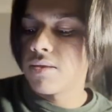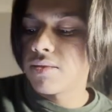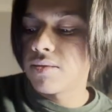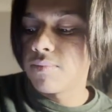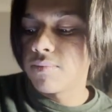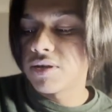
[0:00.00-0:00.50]

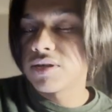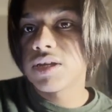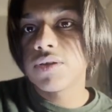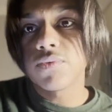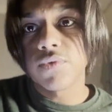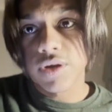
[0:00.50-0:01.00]
the
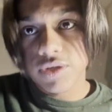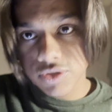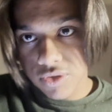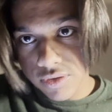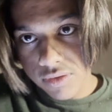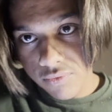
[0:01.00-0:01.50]
machine works
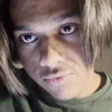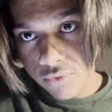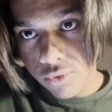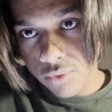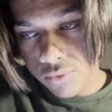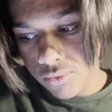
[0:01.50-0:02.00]
on the
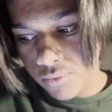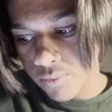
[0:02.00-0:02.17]
wool,